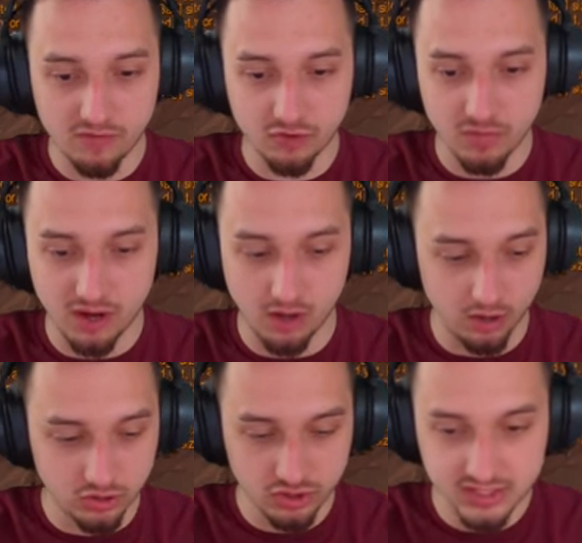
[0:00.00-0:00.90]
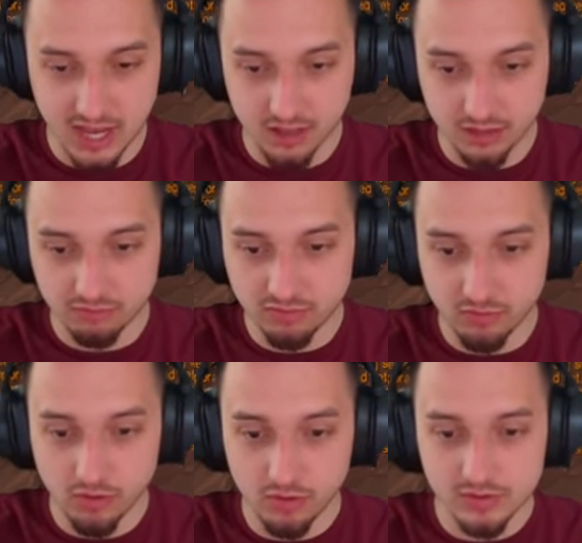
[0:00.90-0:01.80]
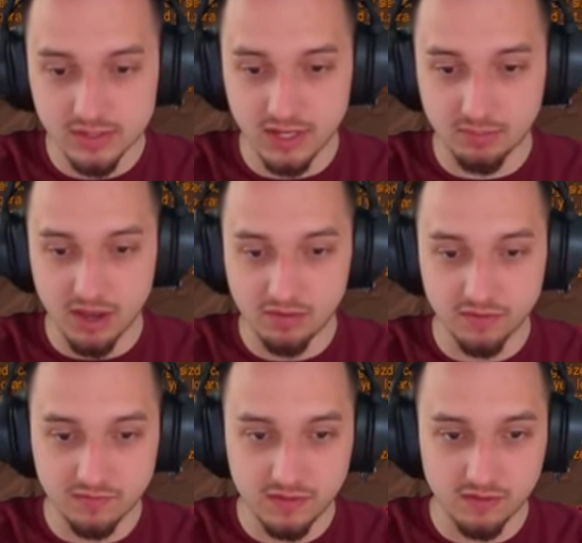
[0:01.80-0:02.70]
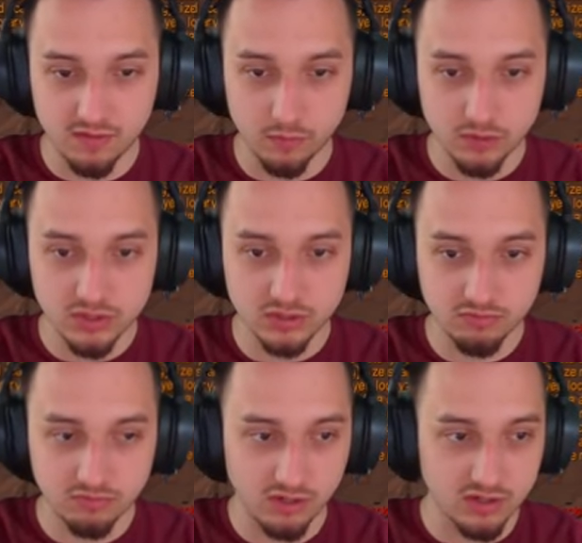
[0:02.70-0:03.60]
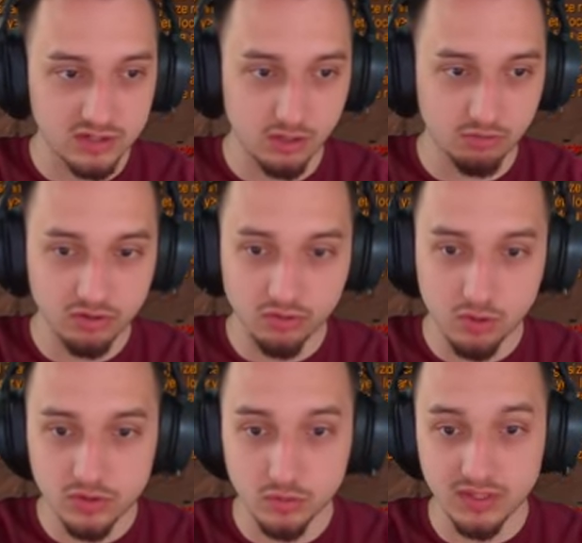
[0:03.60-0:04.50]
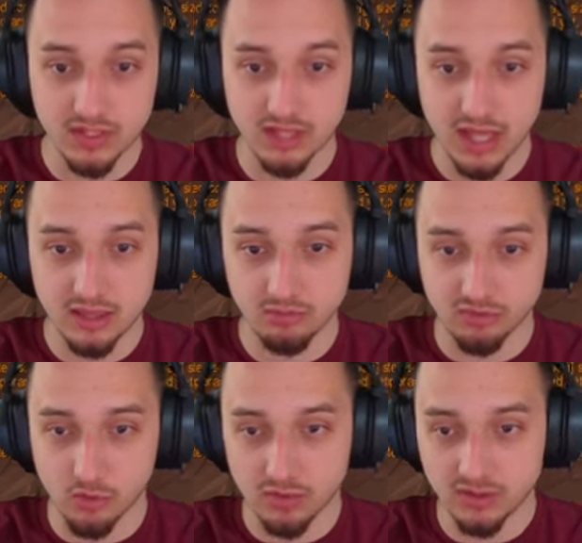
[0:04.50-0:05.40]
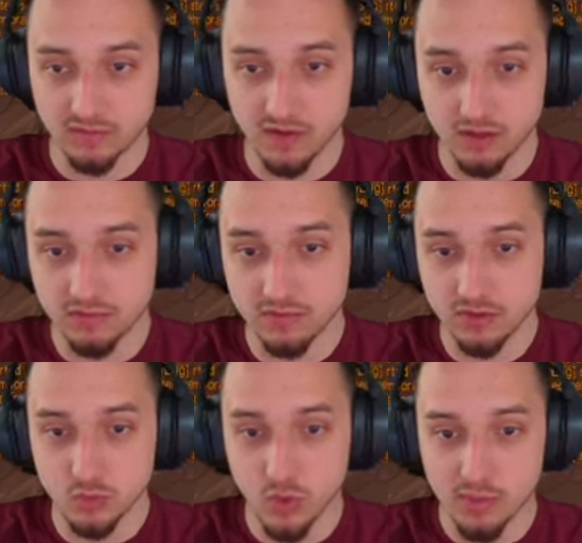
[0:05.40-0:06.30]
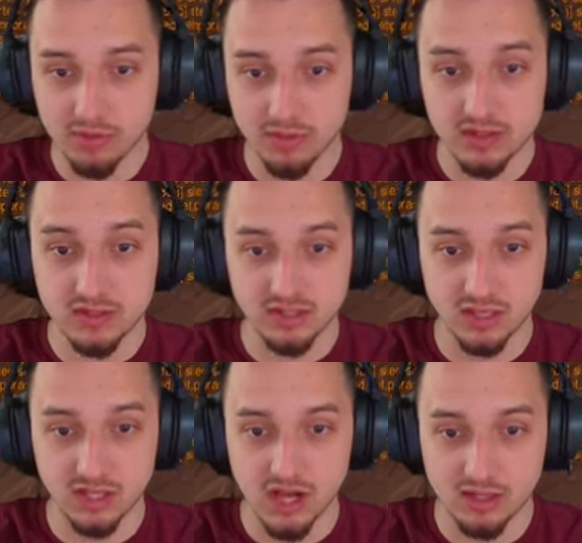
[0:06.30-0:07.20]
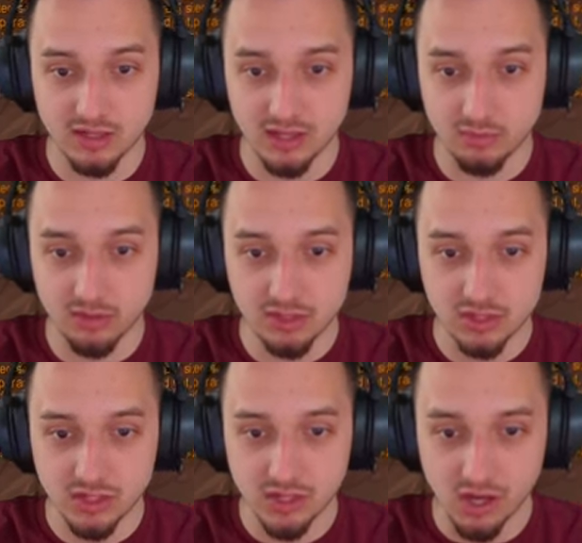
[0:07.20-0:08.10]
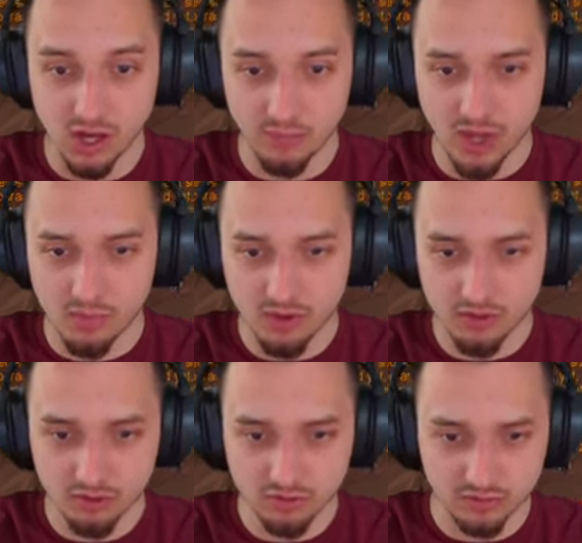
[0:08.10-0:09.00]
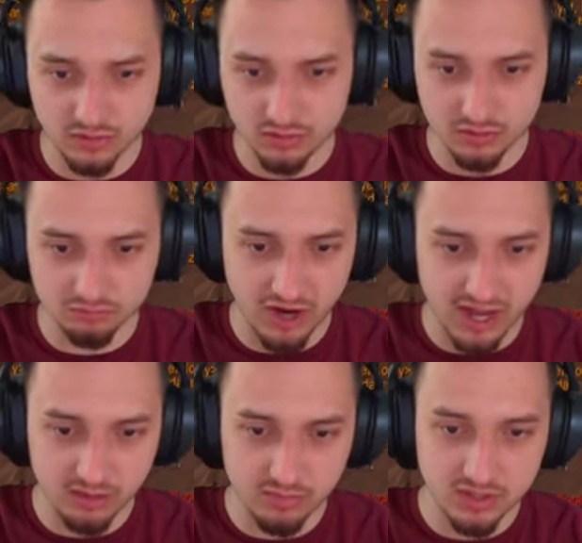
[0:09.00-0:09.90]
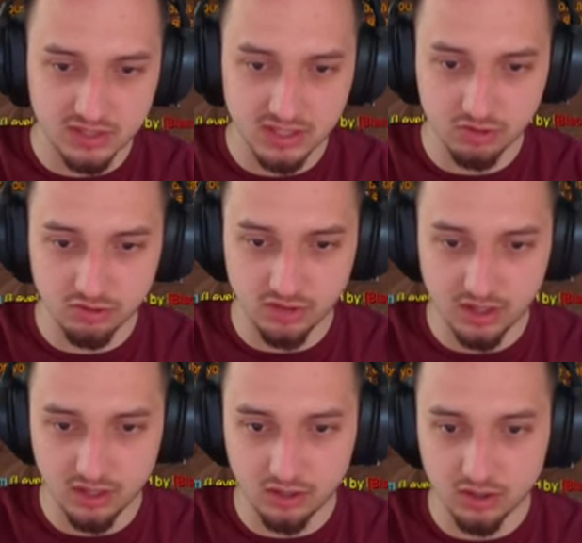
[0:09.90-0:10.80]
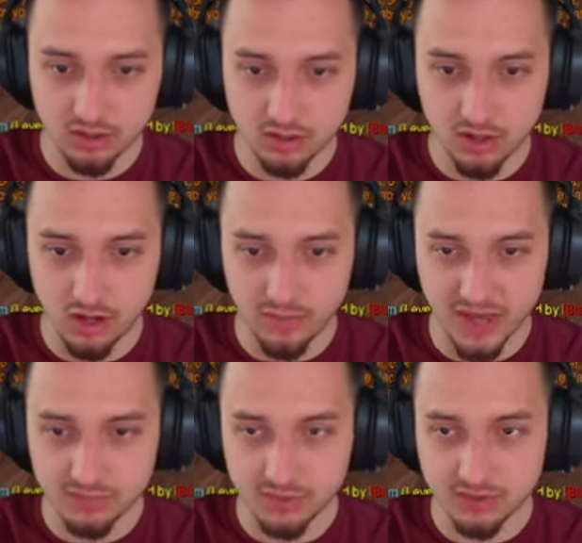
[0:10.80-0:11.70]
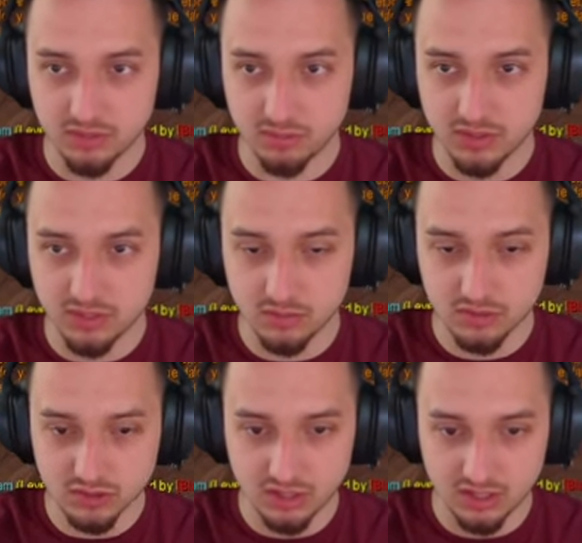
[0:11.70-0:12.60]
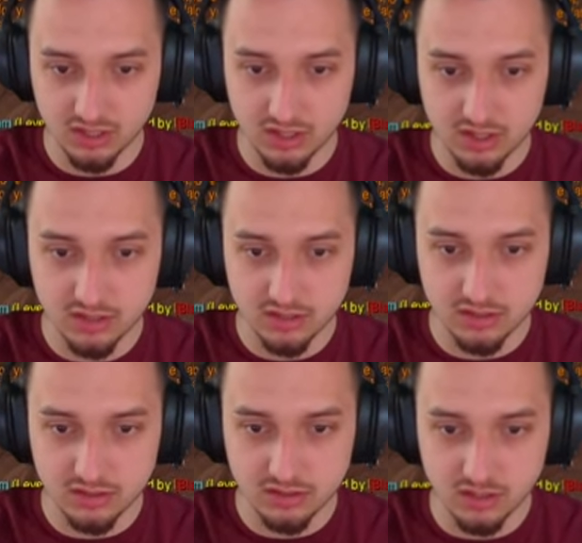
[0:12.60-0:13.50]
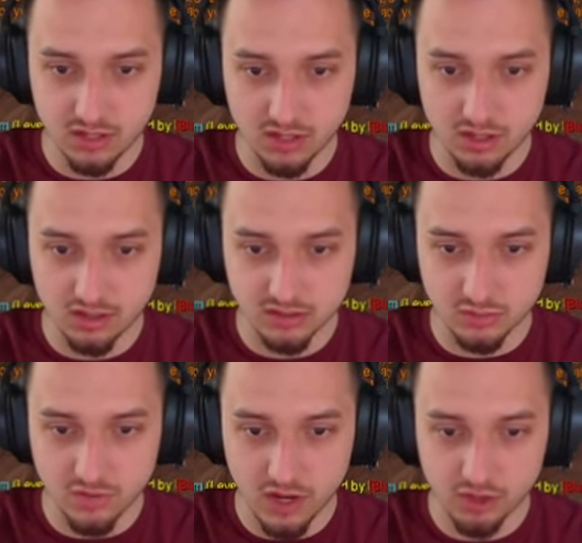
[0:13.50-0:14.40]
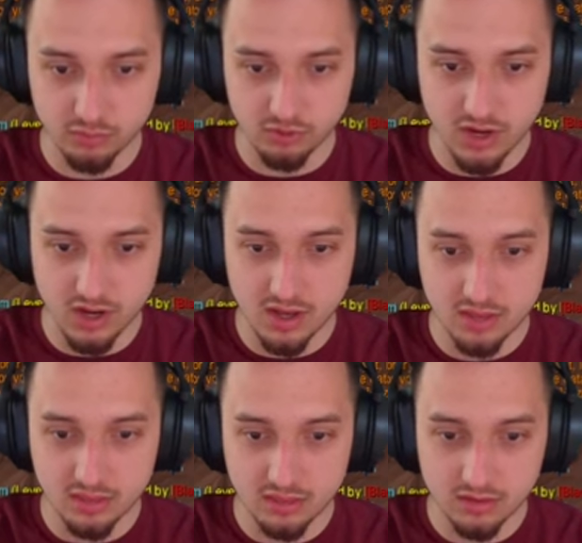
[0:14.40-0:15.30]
about 100 talent rerolls and about 50 fortune uh, skill rerolls. We did end up rolling the Felon View's weapon. This does a lot of damage. Um, a couple other little random things here and there. Um, aspect of the Beast, which is kind of nice. Uh, this Fire Breath.